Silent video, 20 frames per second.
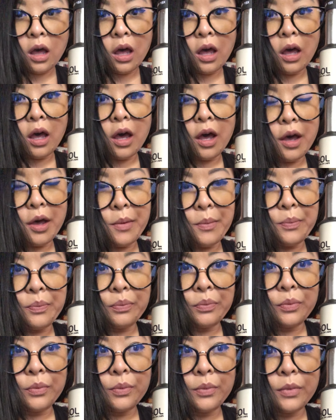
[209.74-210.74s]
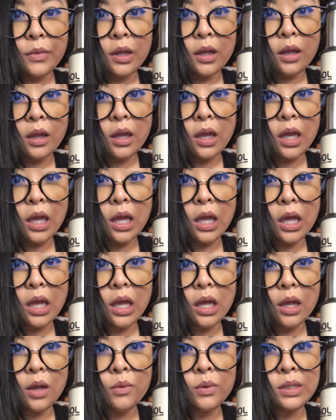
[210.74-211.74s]
It
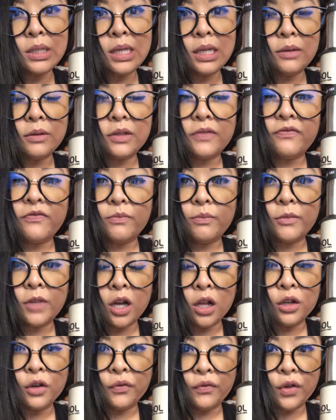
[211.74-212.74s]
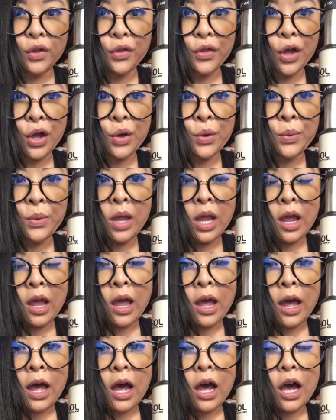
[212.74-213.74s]
wasn't colorful though,
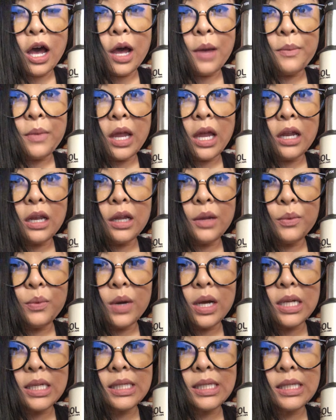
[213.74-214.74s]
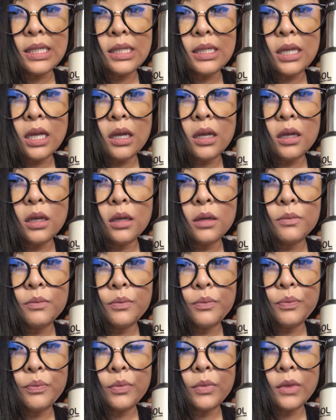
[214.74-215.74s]
and it was
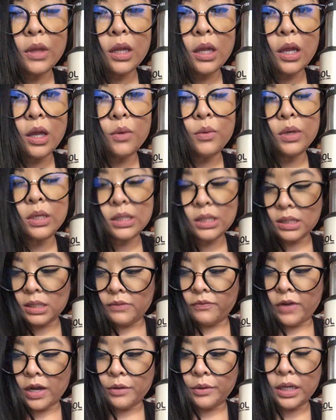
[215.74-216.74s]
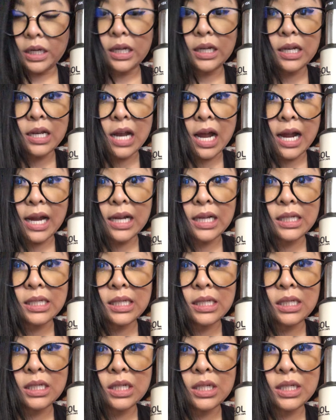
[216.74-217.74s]
very
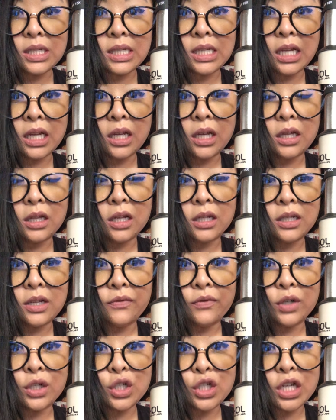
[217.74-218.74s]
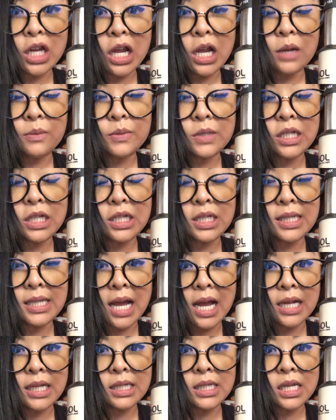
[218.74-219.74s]
nice to see the different shapes, the
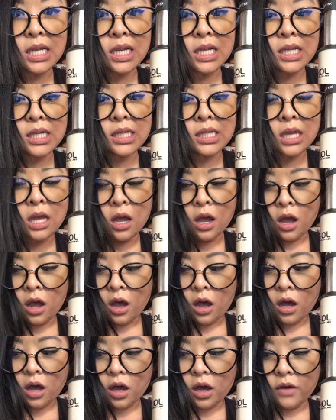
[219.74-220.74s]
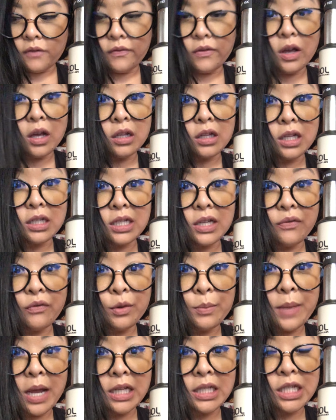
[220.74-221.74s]
sizes of the
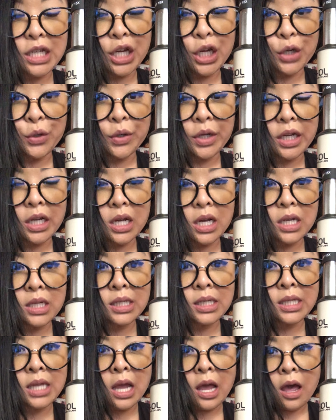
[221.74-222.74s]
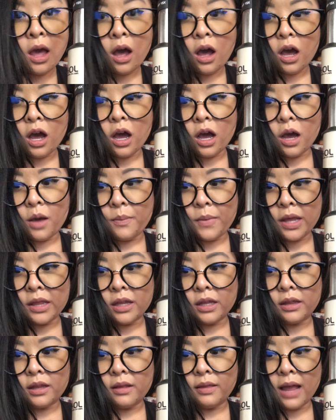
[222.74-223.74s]
different bacterias.
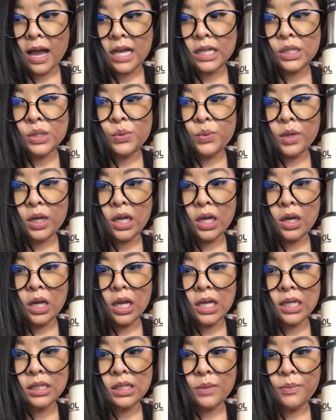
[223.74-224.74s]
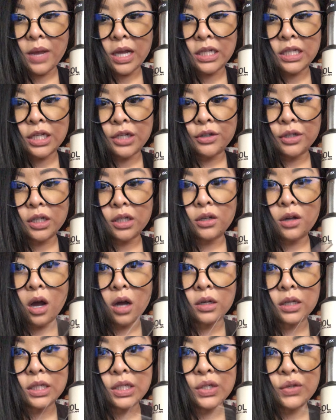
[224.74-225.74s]
And then the last one is the bacteria
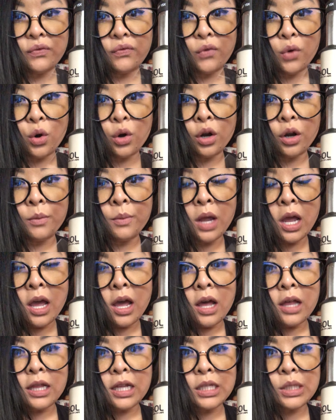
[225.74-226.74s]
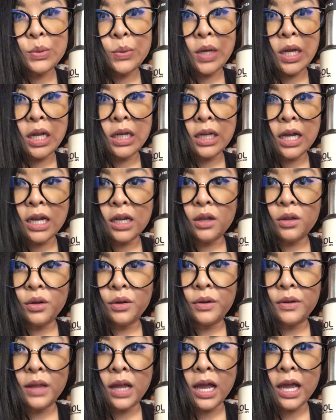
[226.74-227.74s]
coccus form. This one kind of
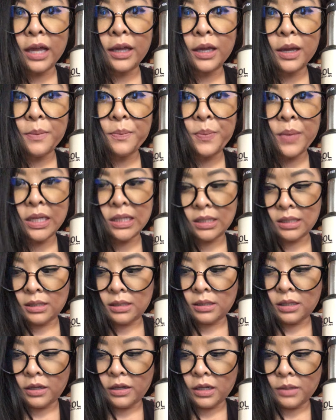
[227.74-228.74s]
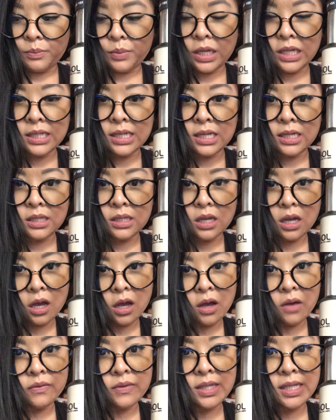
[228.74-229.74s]
looked like bits and pieces
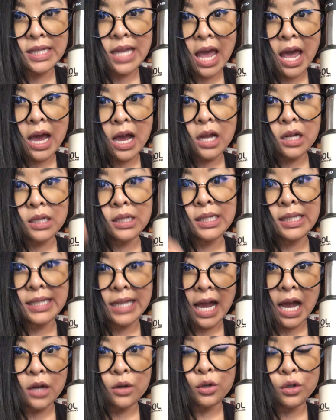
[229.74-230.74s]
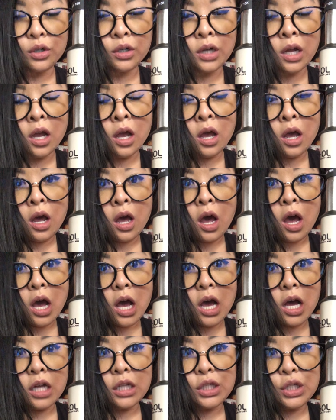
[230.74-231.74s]
of sand scattered
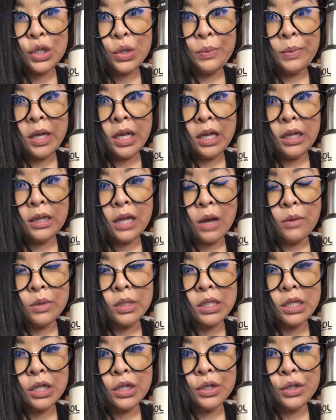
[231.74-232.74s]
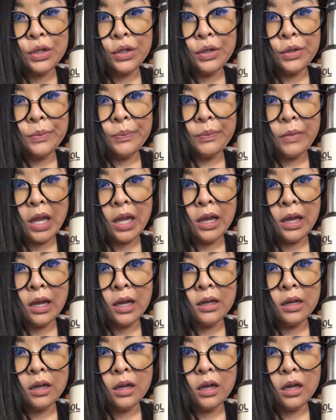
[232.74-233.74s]
to me that was under,
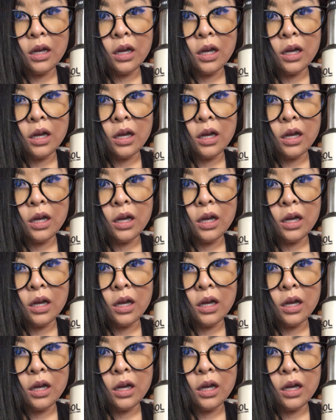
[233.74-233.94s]
and